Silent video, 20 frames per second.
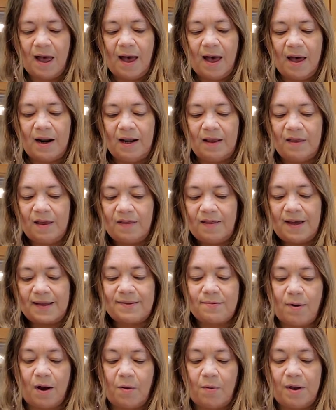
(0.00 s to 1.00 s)
And I think that's
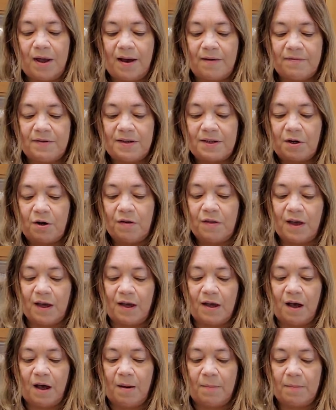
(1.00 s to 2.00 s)
why we have deer that
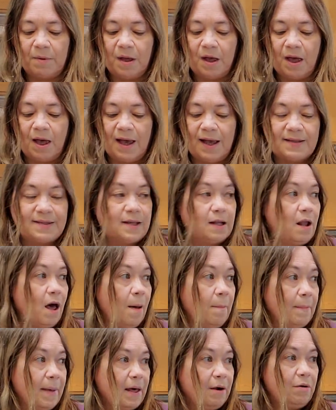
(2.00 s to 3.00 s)
come. It's a
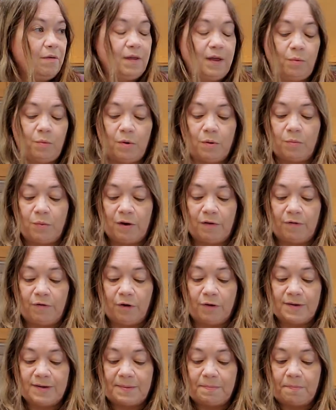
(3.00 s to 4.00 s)
lot better than when we
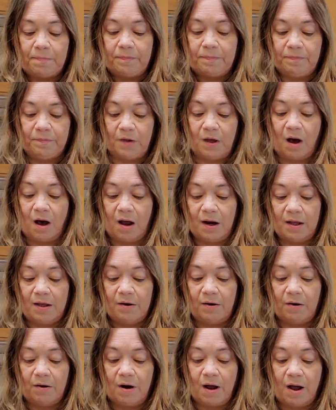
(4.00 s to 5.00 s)
first got
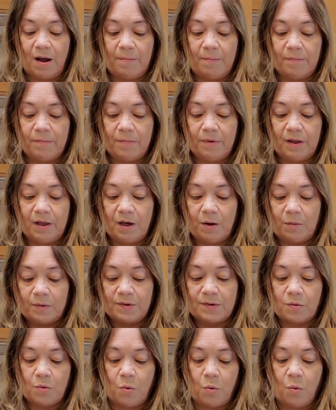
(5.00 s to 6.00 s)
here. It
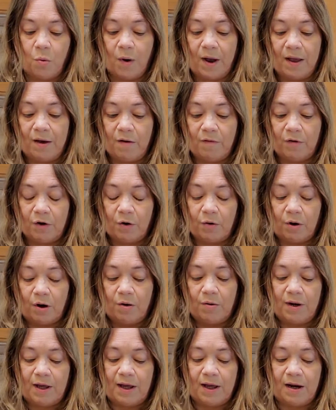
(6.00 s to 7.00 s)
was way
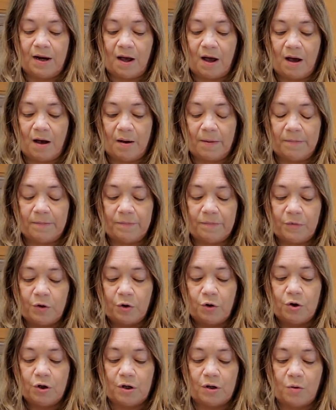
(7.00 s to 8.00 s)
overgrown, and you
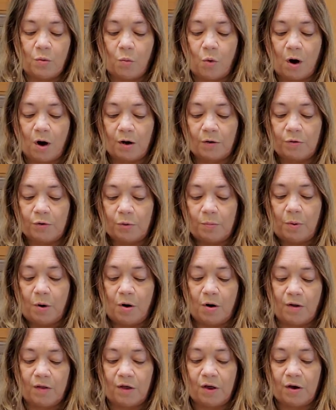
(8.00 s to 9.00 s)
couldn't walk through
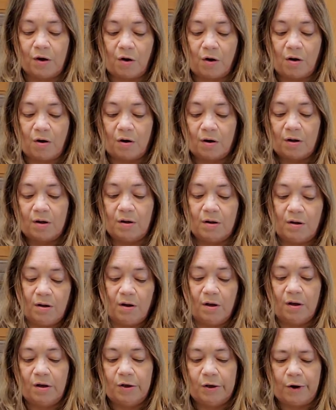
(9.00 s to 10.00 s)
part of the
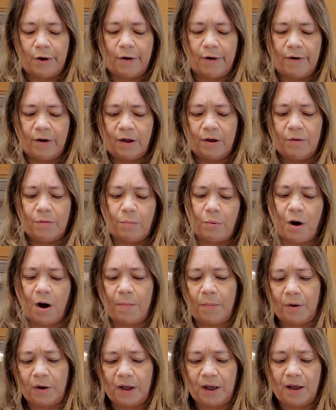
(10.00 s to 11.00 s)
yard
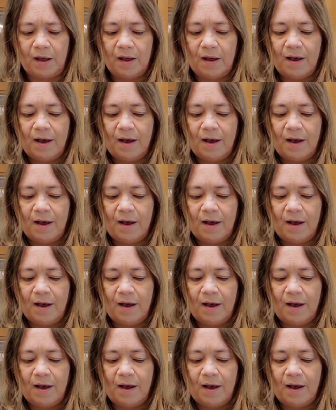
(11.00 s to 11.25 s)
property.